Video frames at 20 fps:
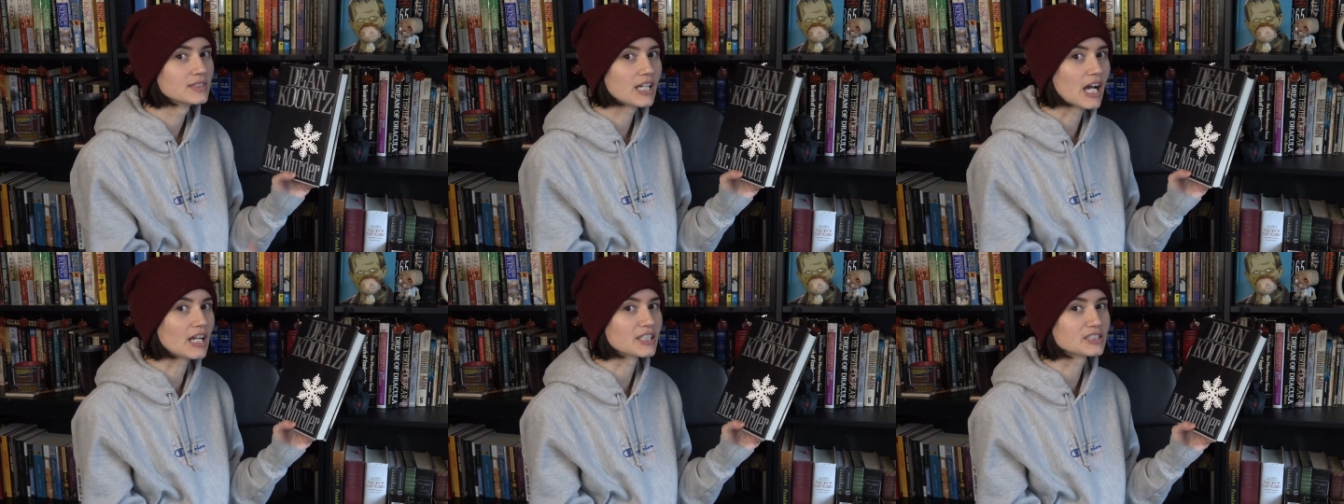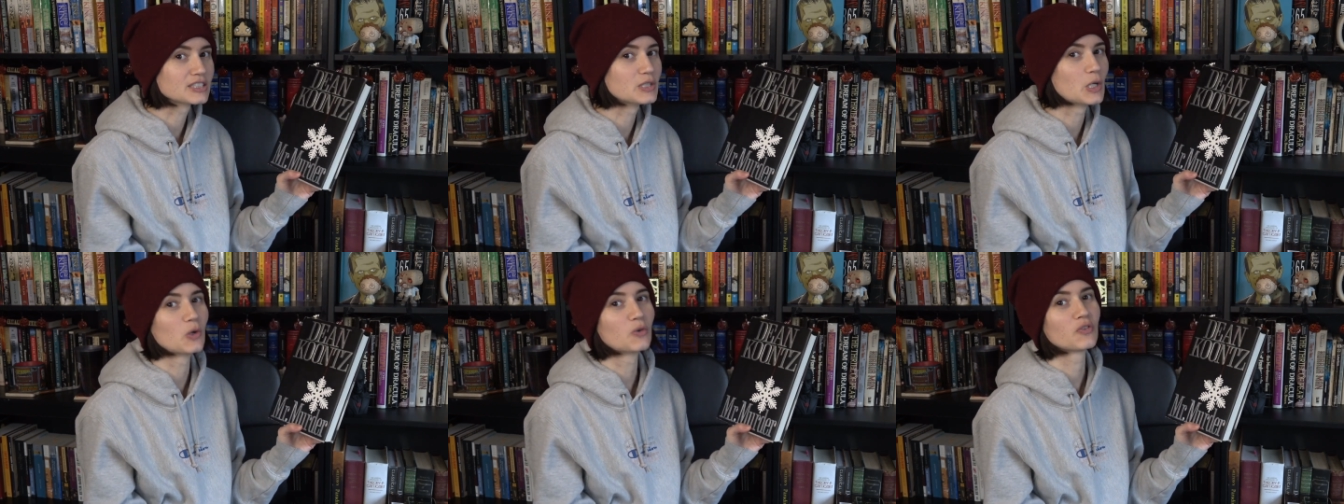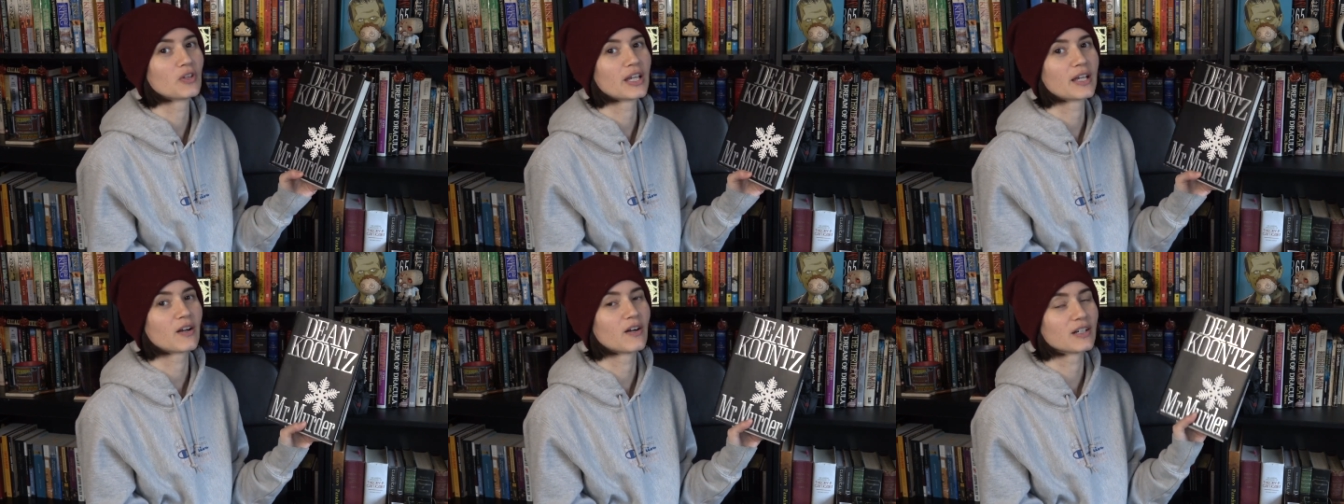a
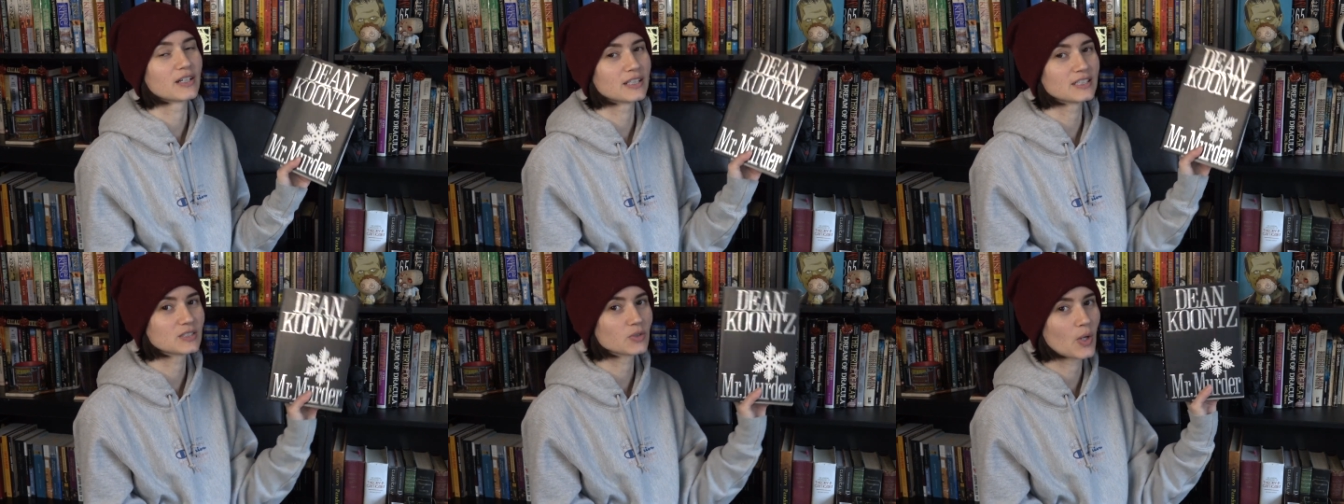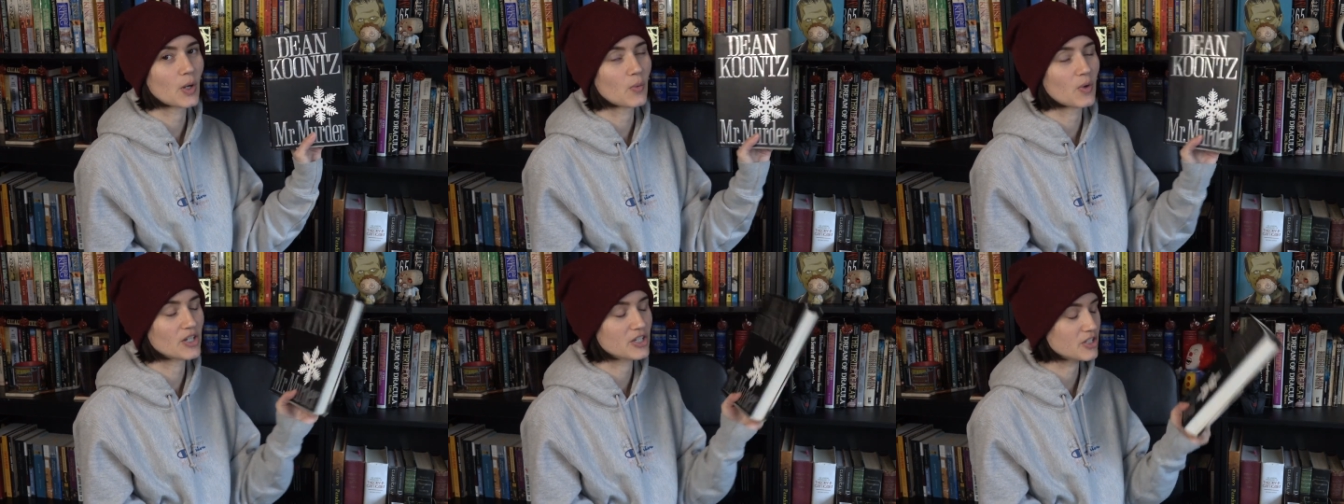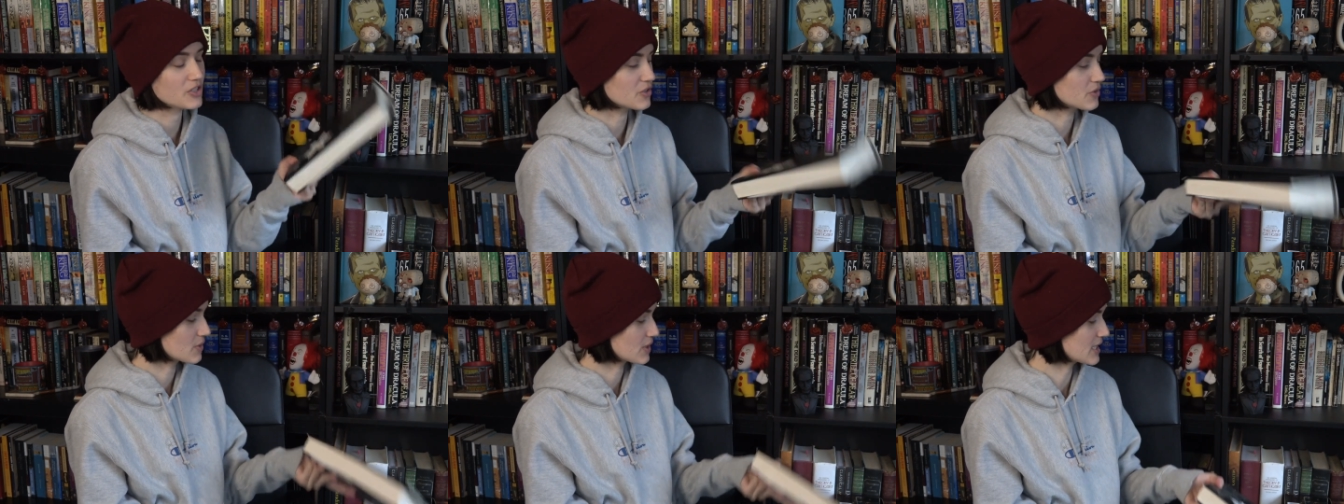snowflake on it, so I
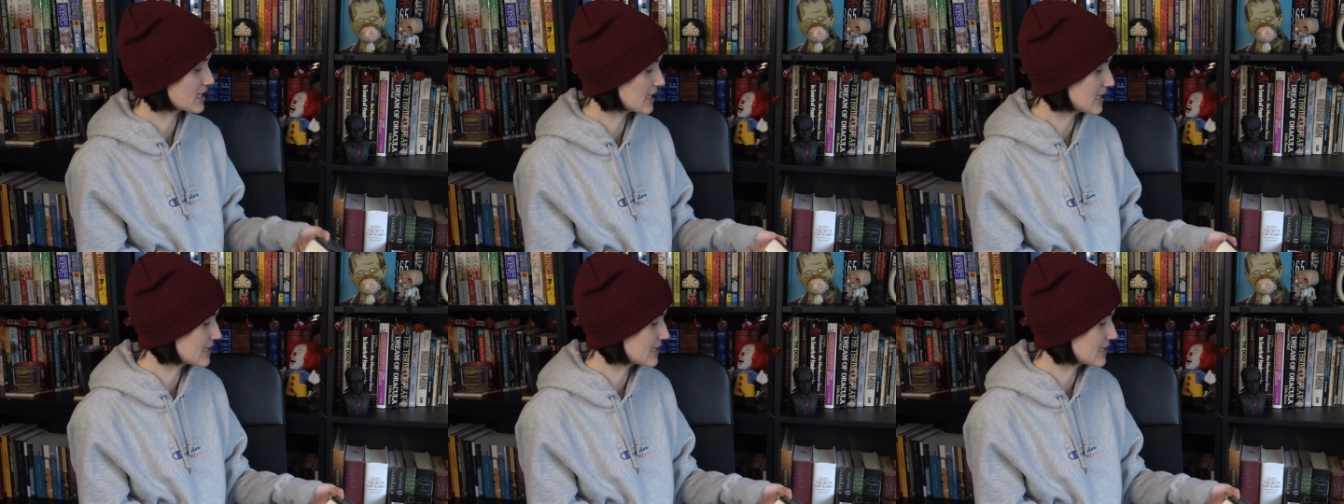wanted to read it